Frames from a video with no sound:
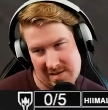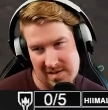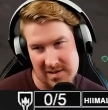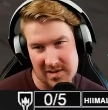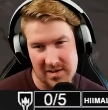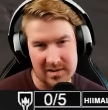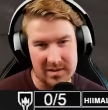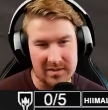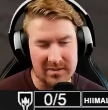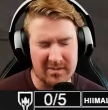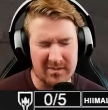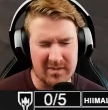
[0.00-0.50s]

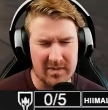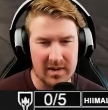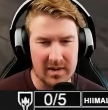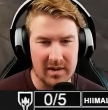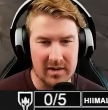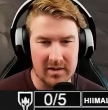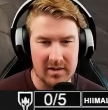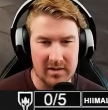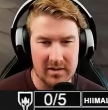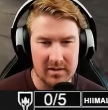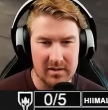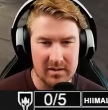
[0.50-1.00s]

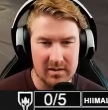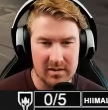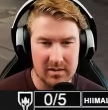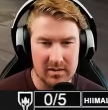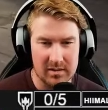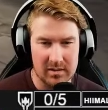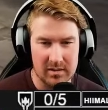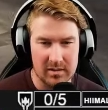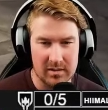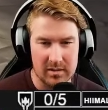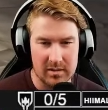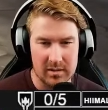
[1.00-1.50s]

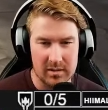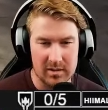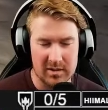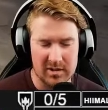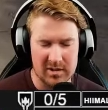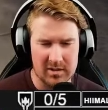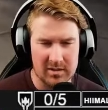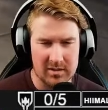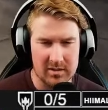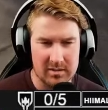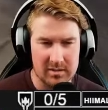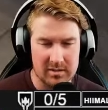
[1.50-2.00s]

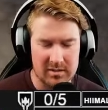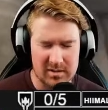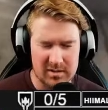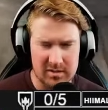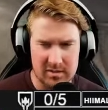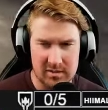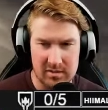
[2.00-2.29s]
No one is speaking in this clip.